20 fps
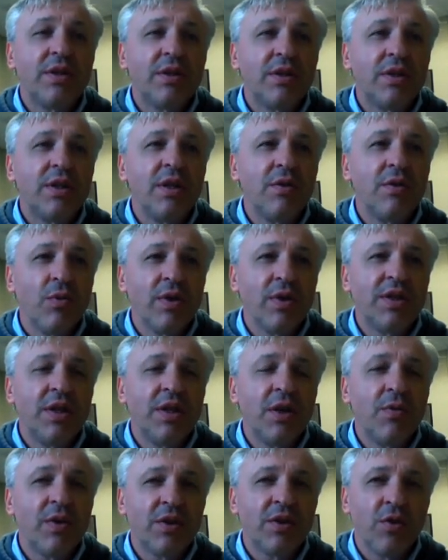
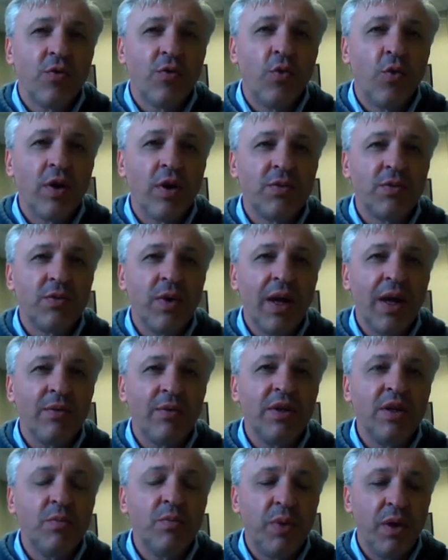sequence of words we have
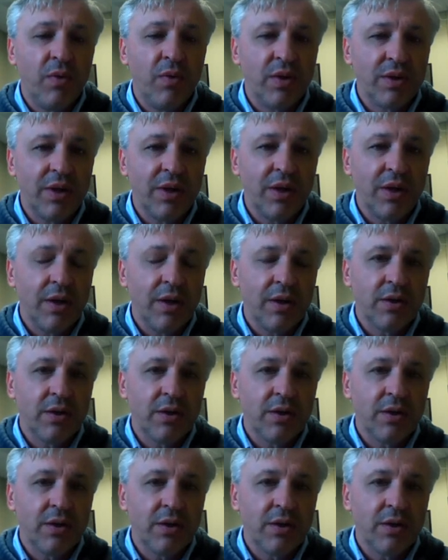seen previously.